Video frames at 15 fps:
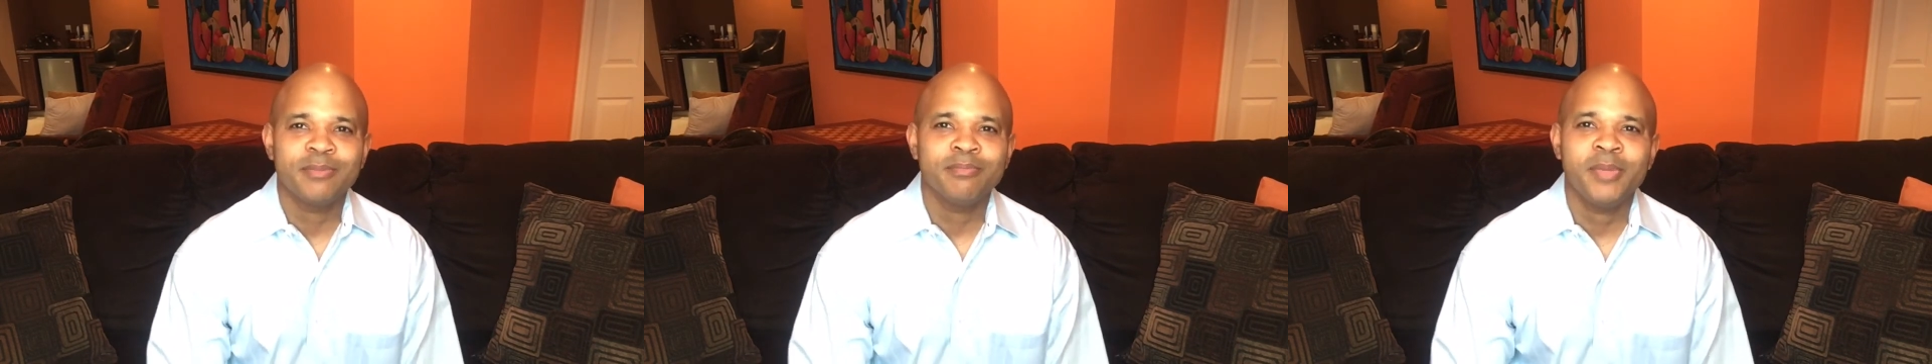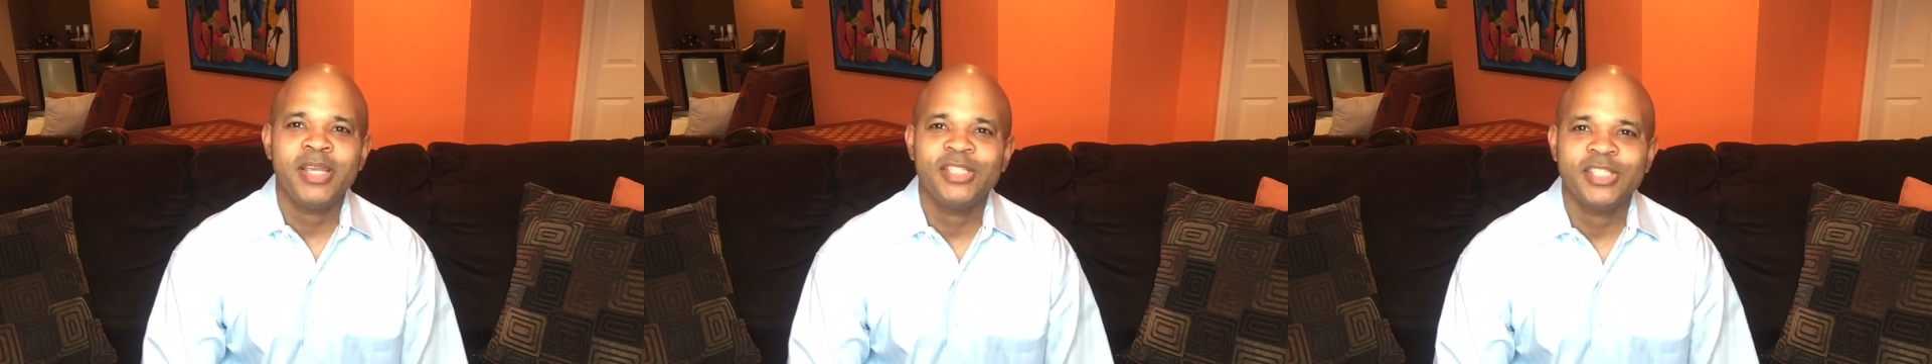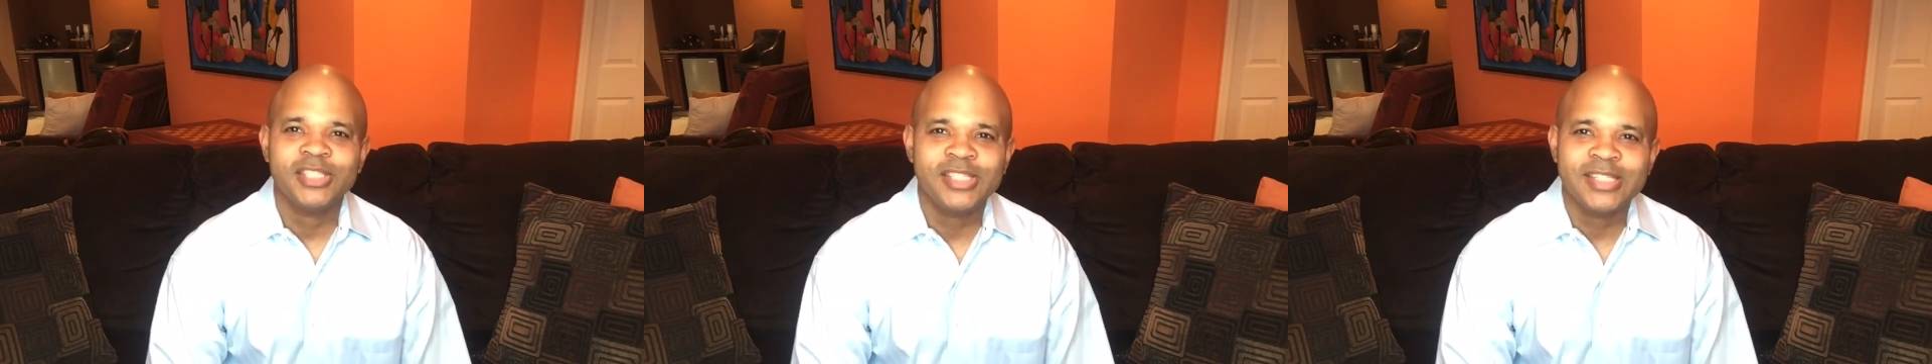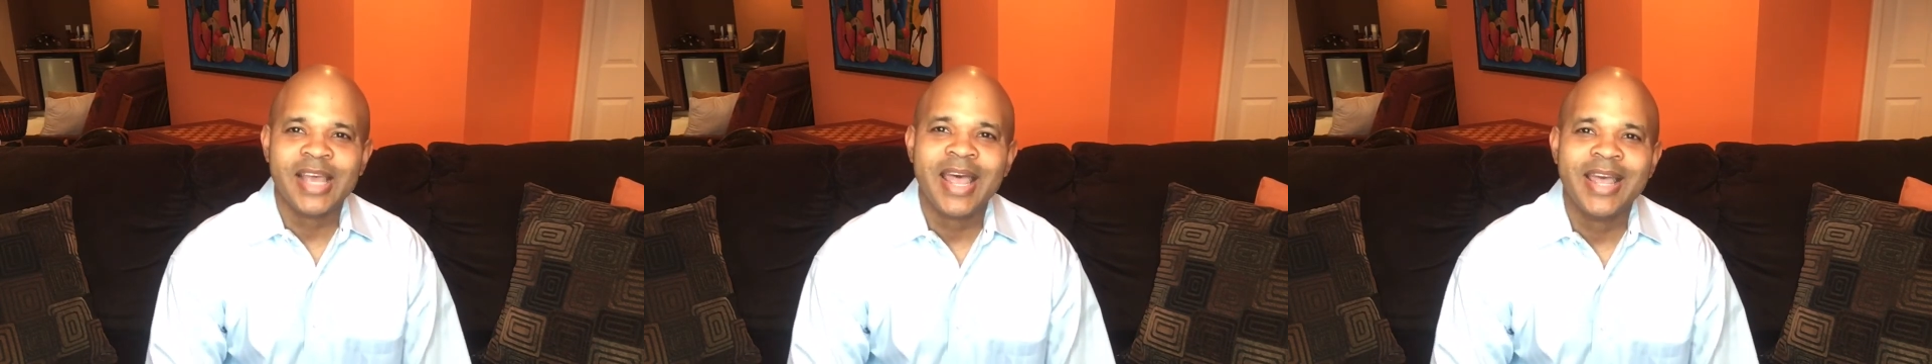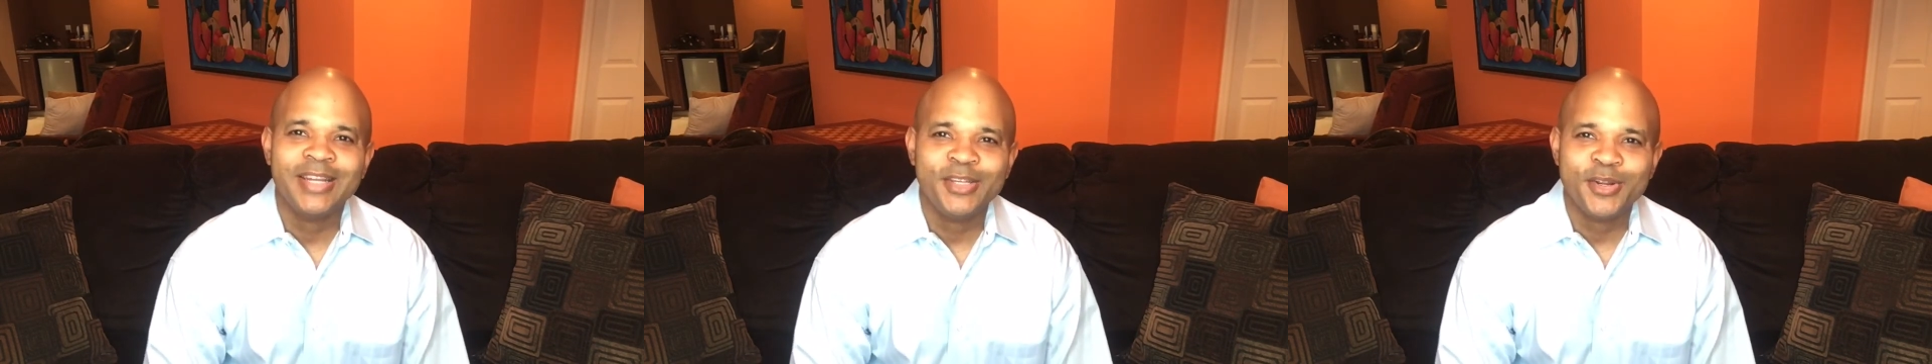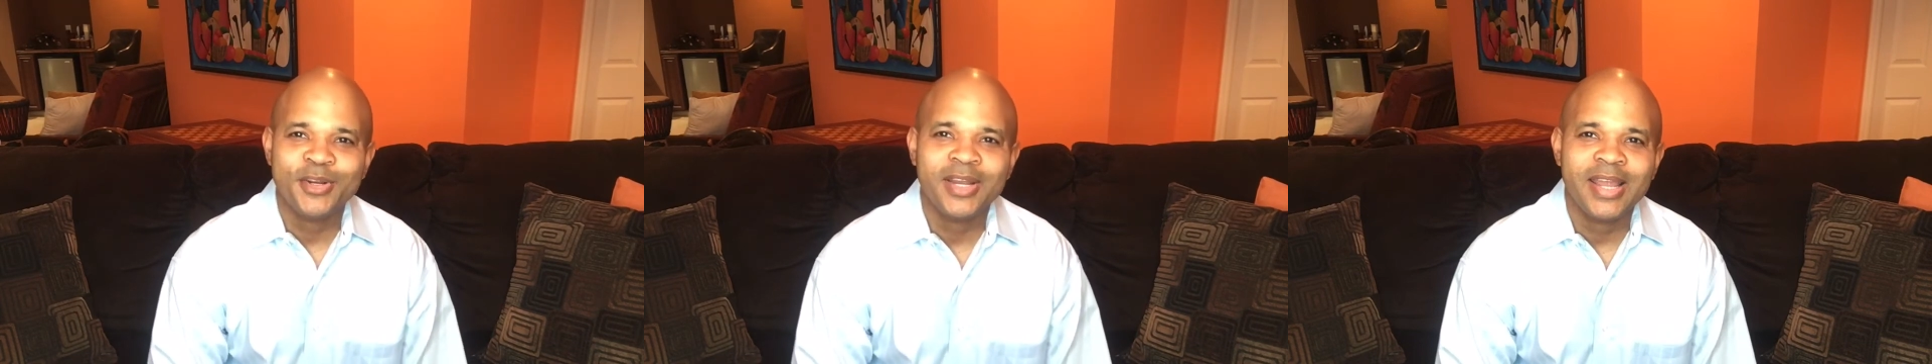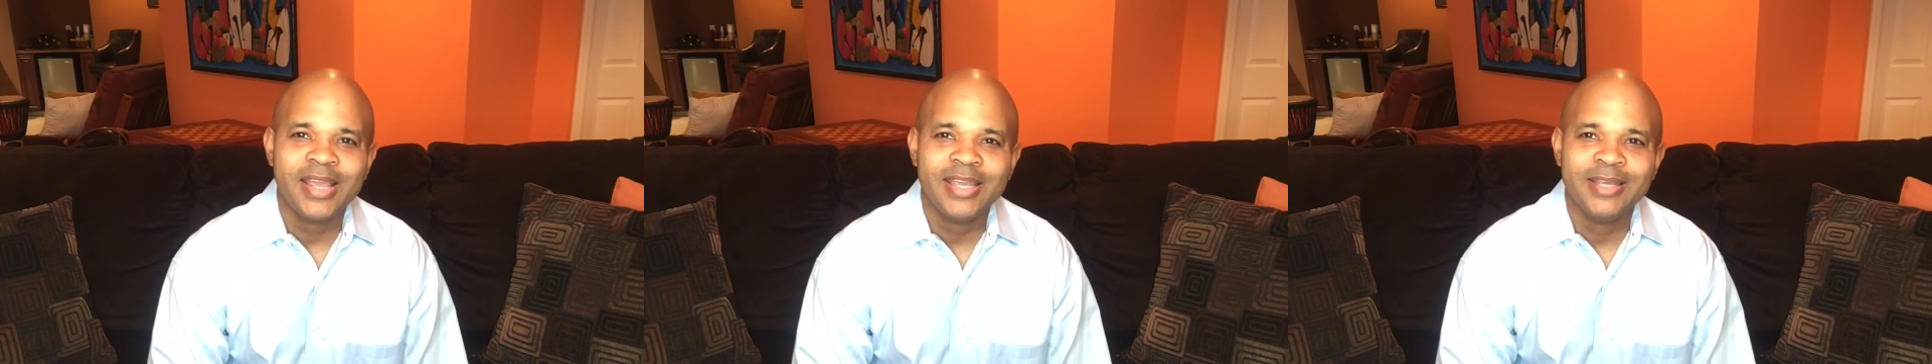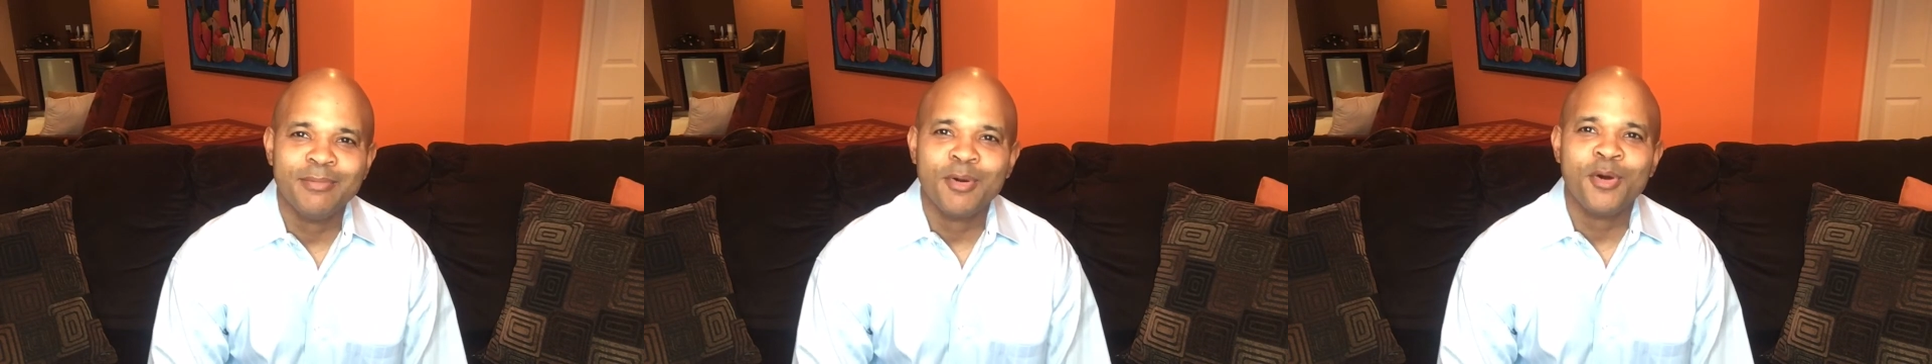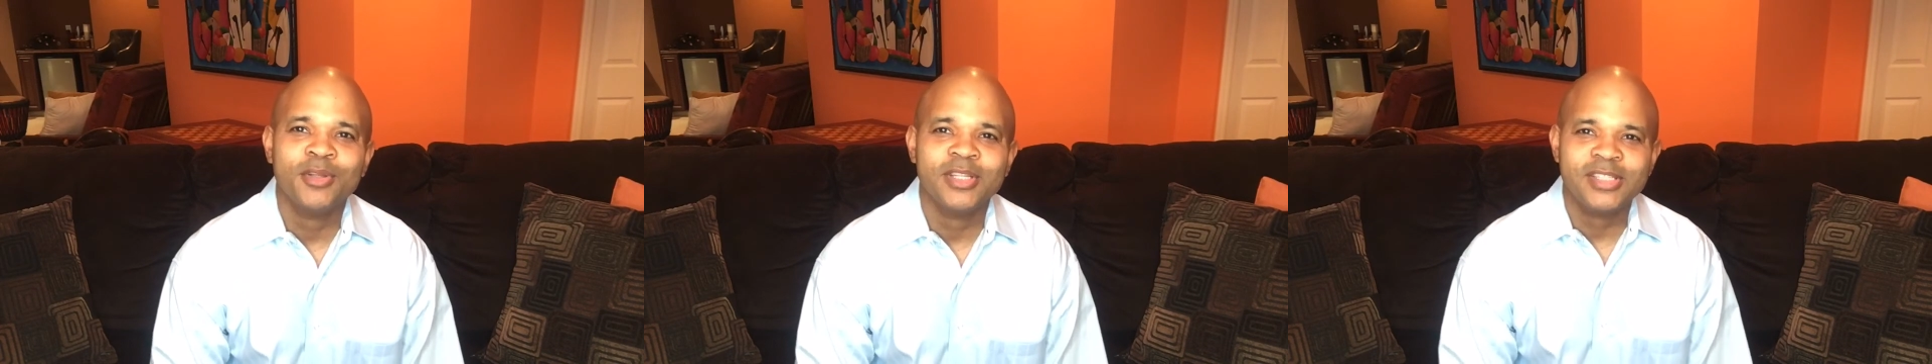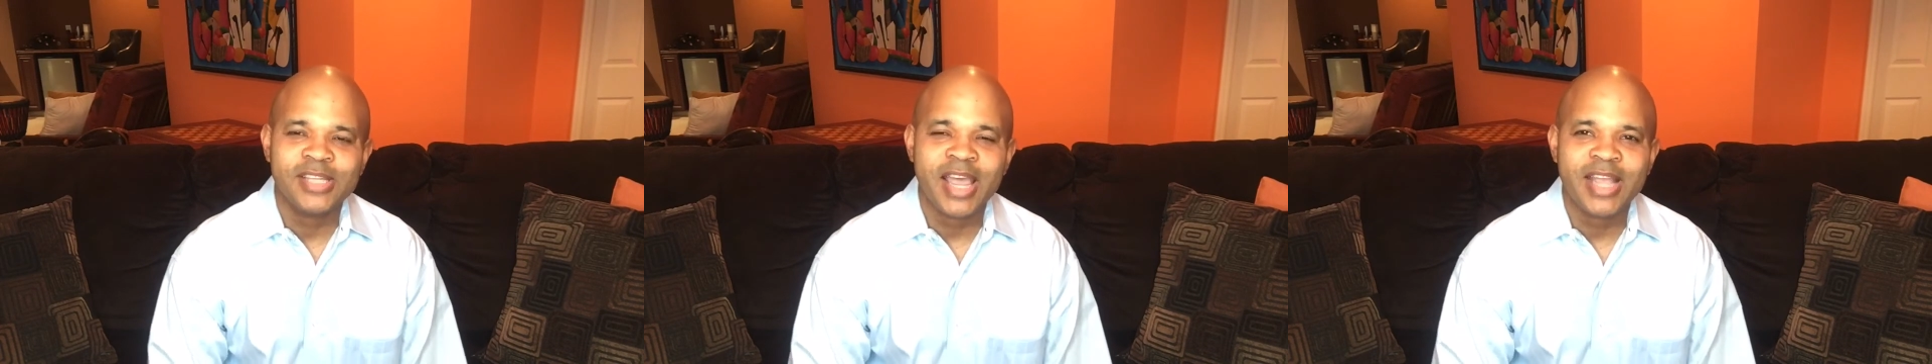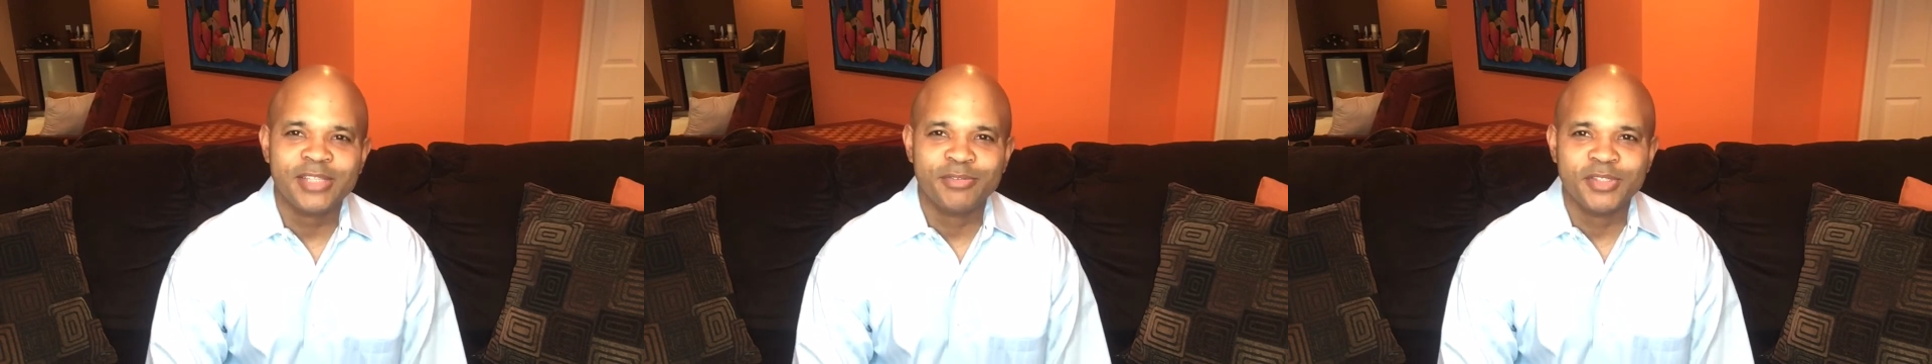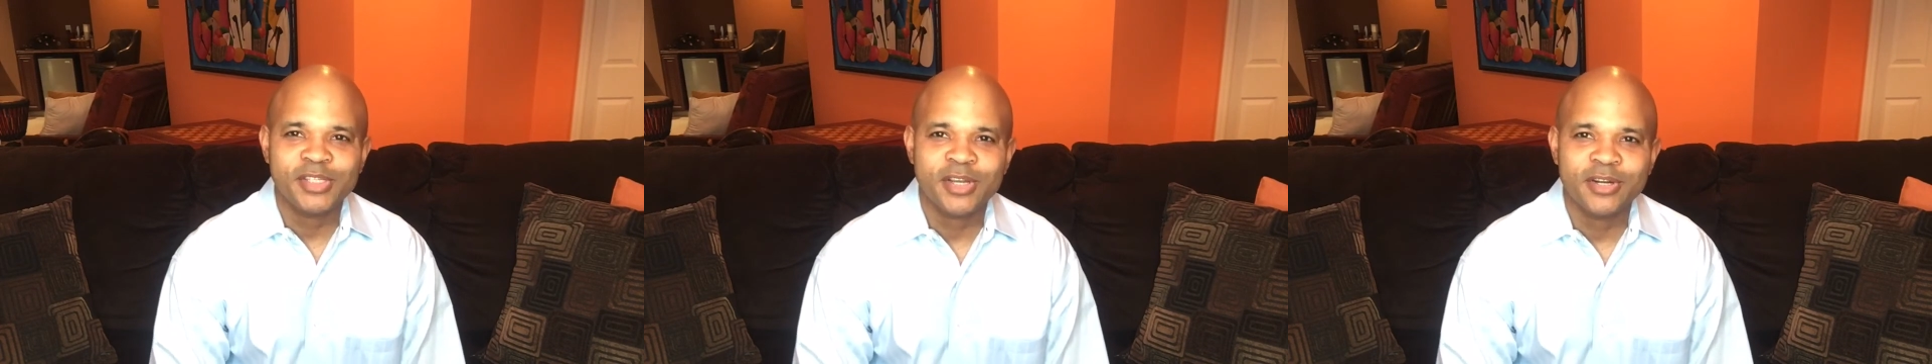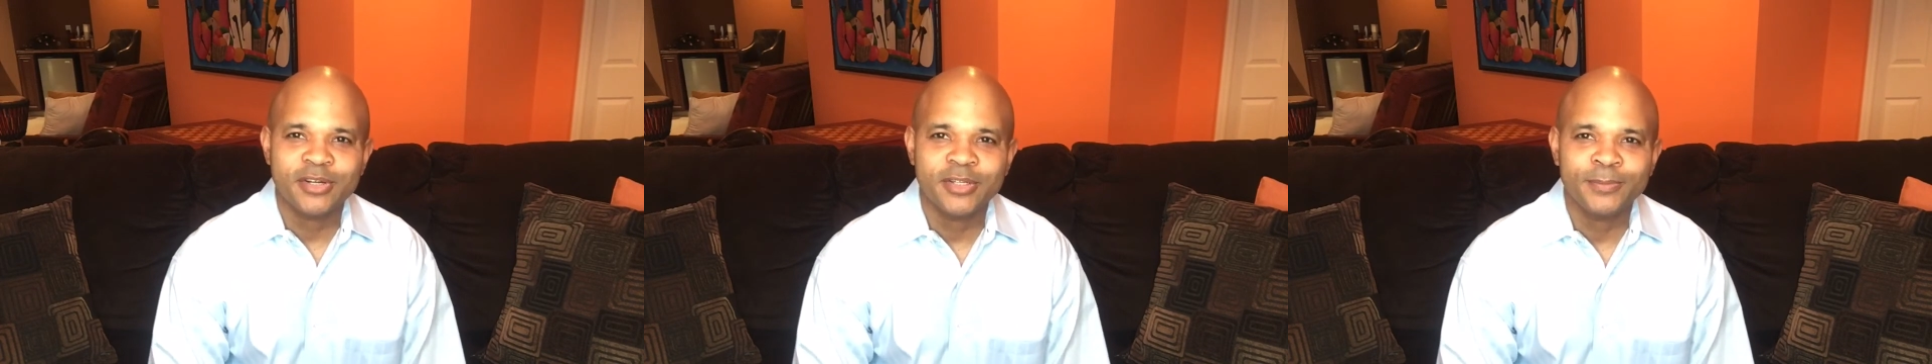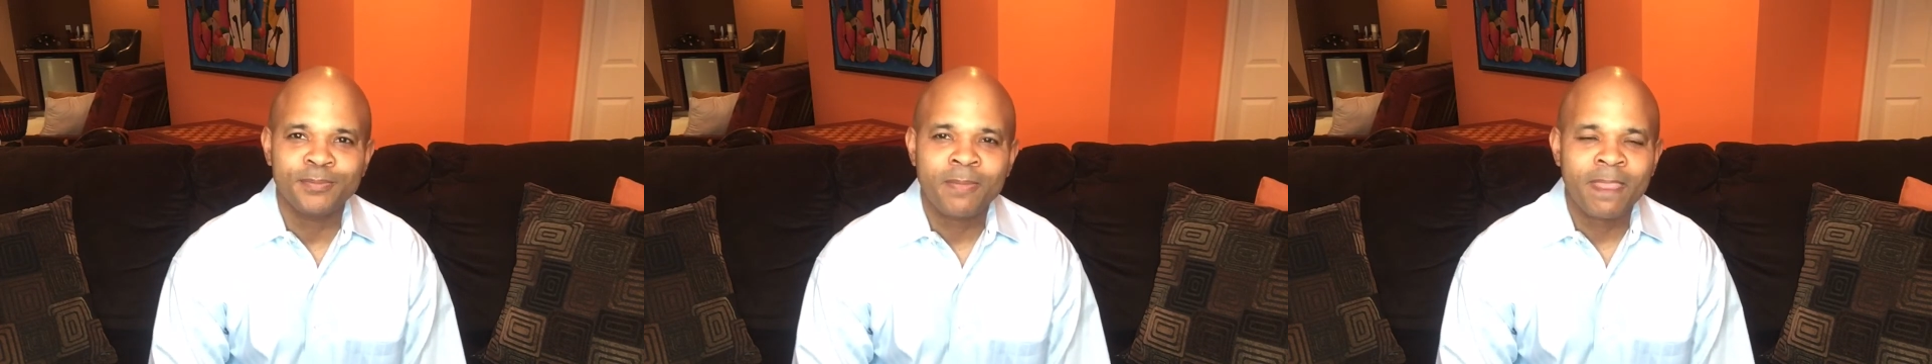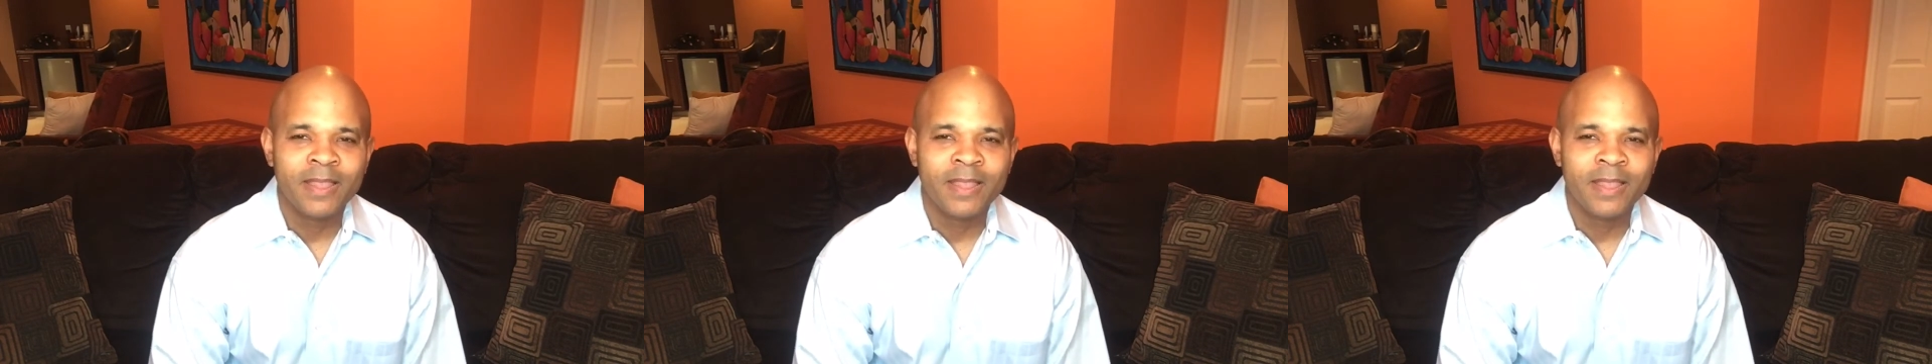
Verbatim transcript: may just sign your name on the tax return